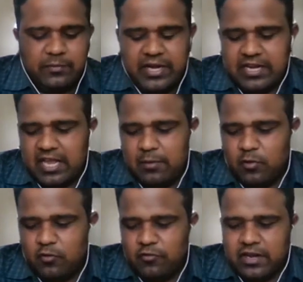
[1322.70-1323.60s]
aim
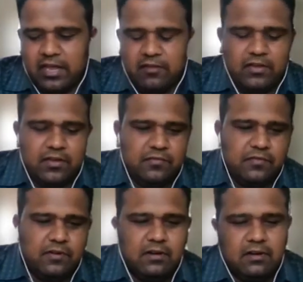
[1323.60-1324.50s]
of an
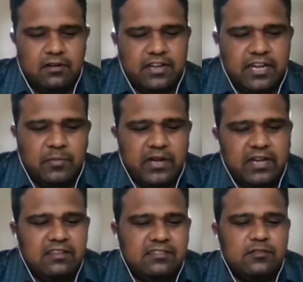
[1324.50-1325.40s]
IVF treatment
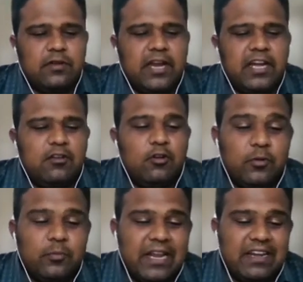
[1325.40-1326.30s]
is to get good
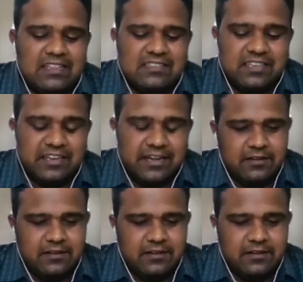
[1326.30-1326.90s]
pregnancy rate.